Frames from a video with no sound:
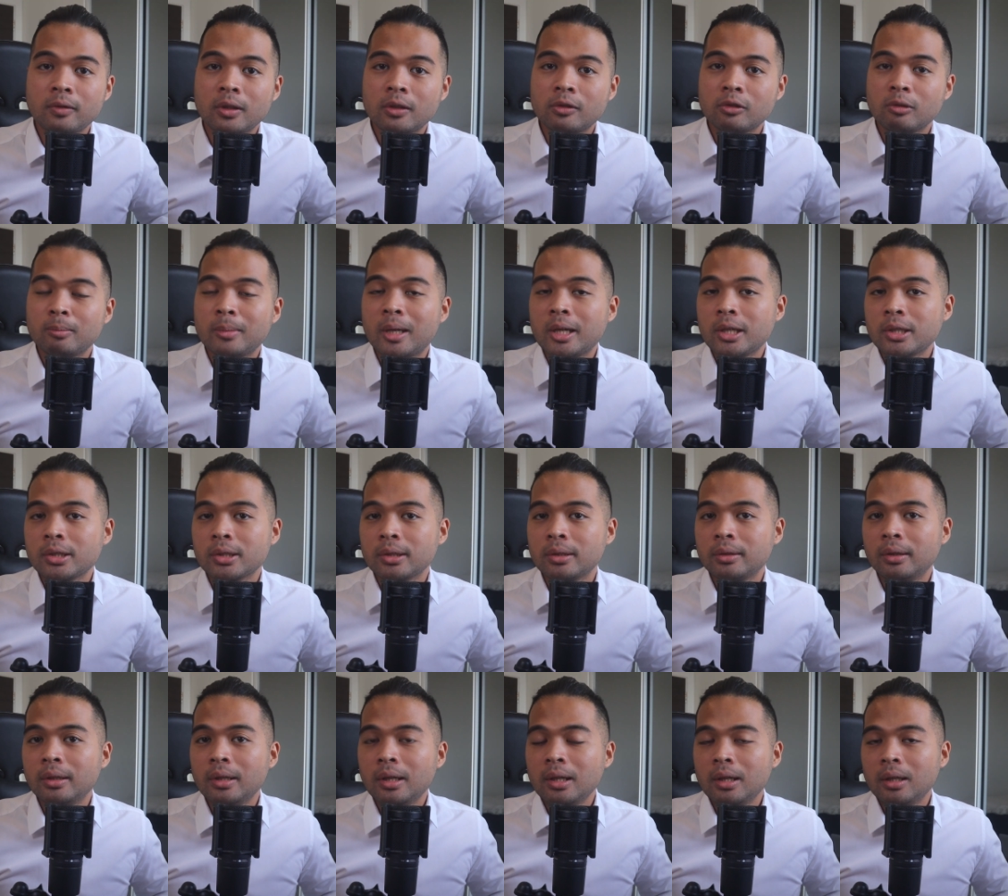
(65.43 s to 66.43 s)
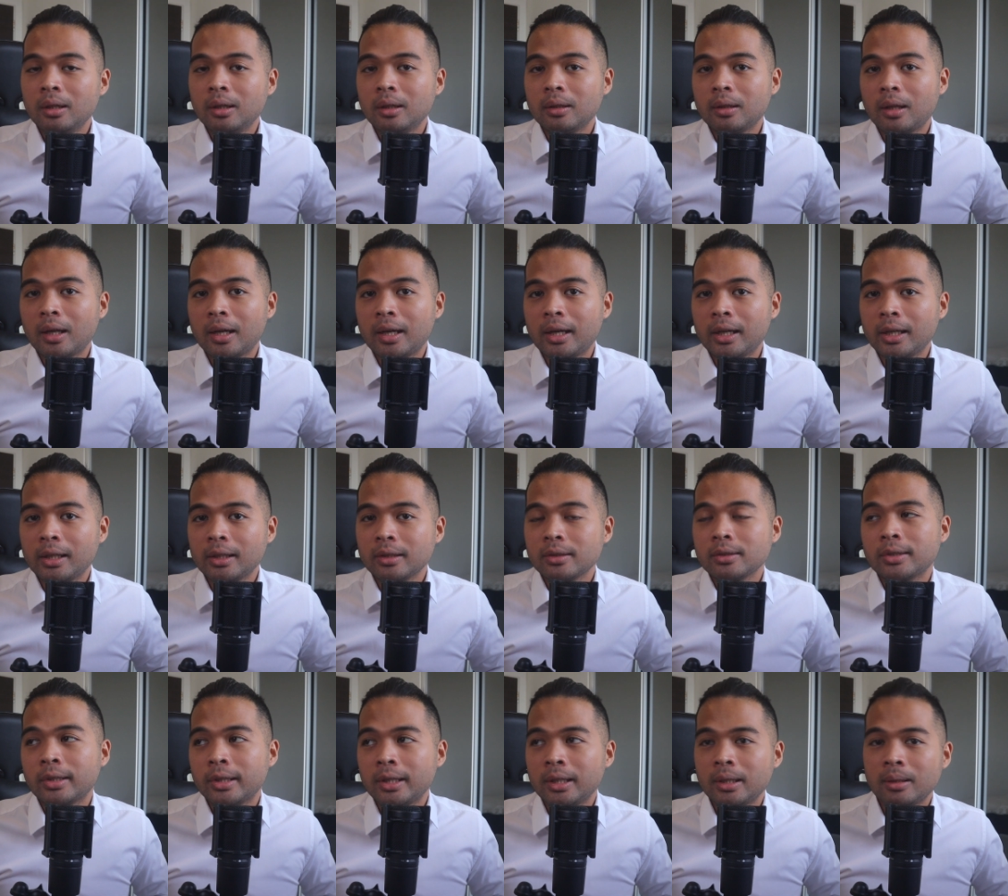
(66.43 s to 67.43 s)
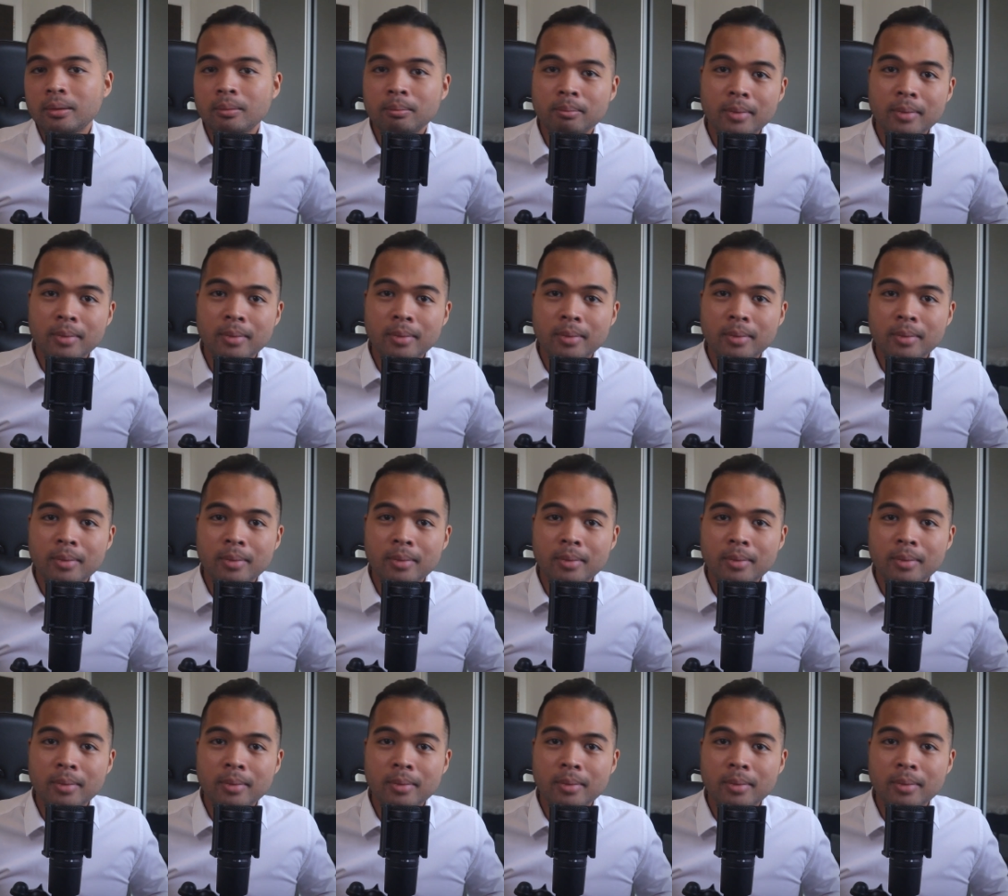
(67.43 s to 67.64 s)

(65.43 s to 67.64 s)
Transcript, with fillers: information like, say,